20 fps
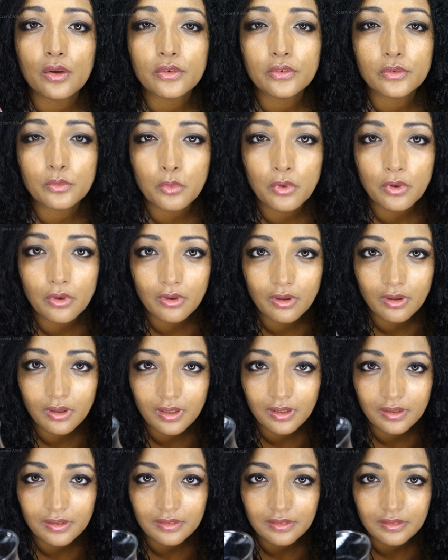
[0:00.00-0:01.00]
swirl
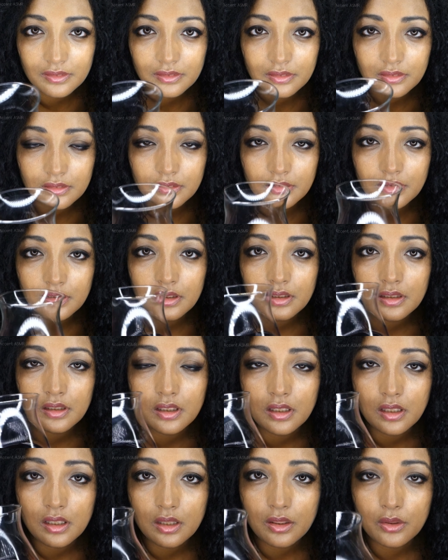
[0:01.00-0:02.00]

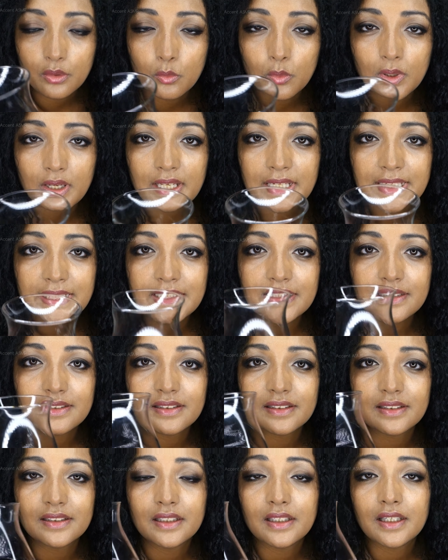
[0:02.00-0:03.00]
the wine,
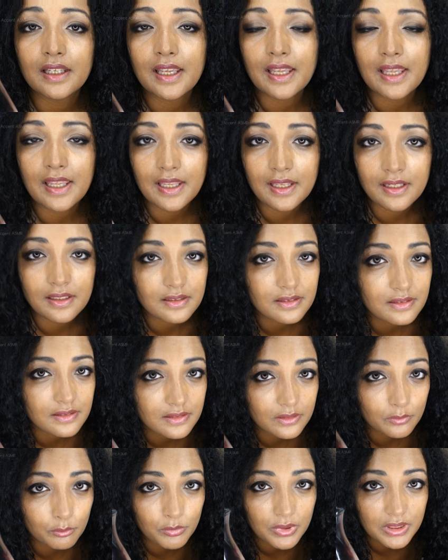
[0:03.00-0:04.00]
and
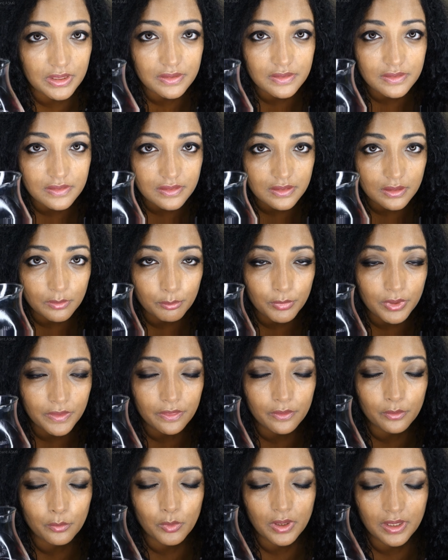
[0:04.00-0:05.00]
simply sip
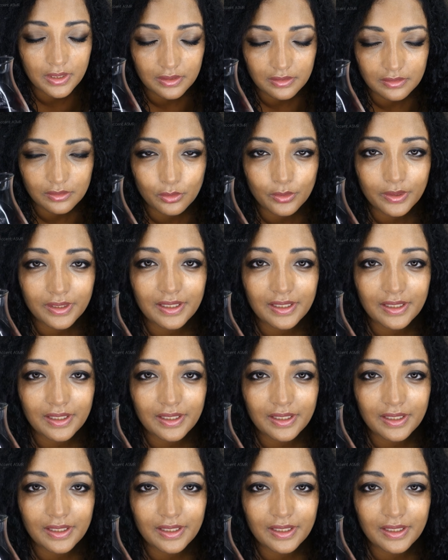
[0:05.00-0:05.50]
the wine.